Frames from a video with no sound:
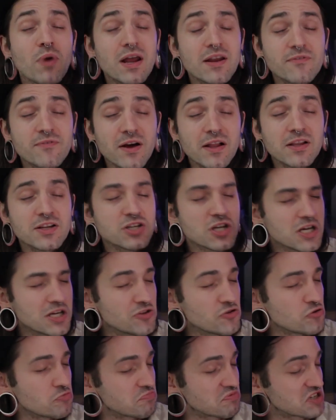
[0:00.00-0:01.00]
Brandon
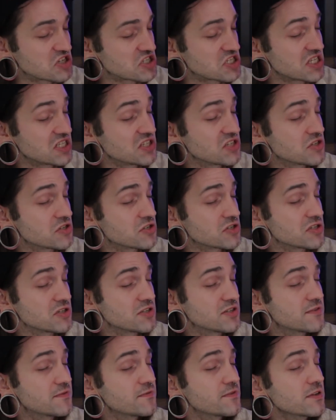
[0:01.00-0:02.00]
Valentine, the
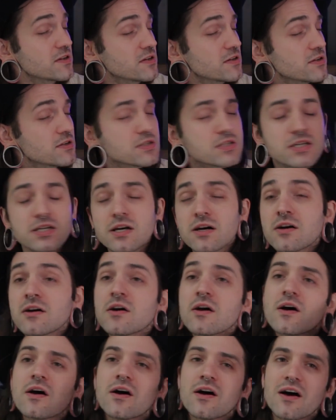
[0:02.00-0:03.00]
Pretentious Fiend here.
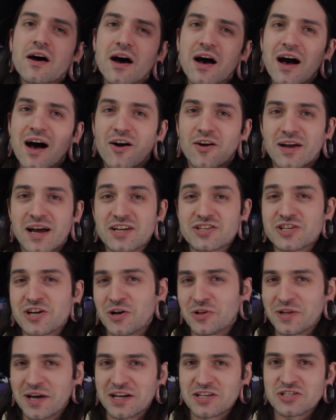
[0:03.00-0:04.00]
I'll catch
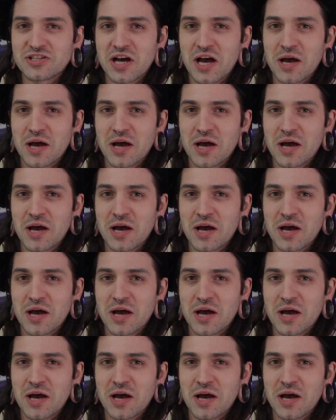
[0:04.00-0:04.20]
y'all next